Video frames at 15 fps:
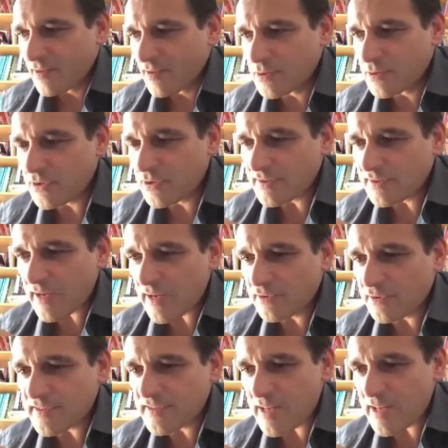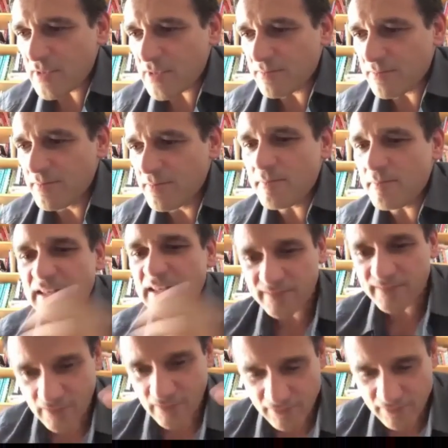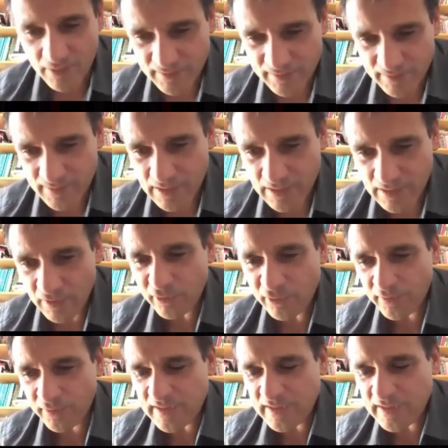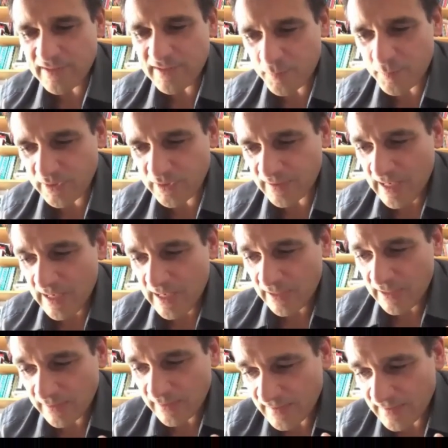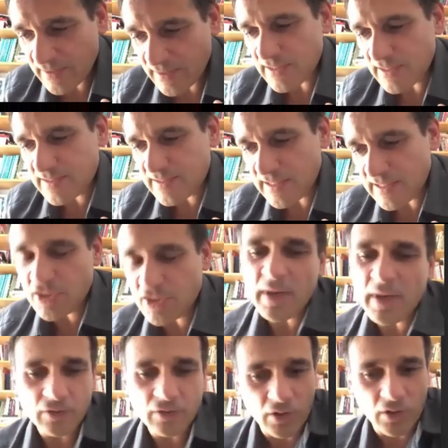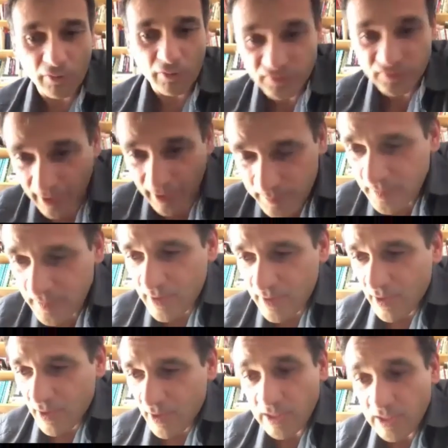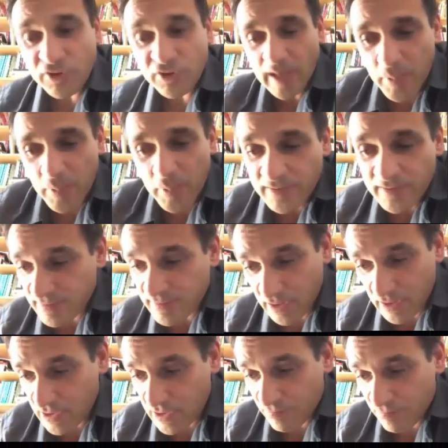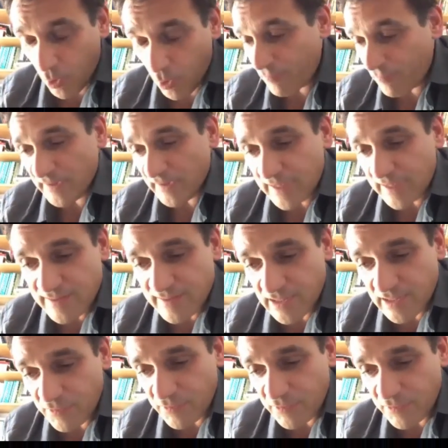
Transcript: You don't have the same myth around, even for the interpret. And I think it's a matter of time. If it happens, it's fantastic.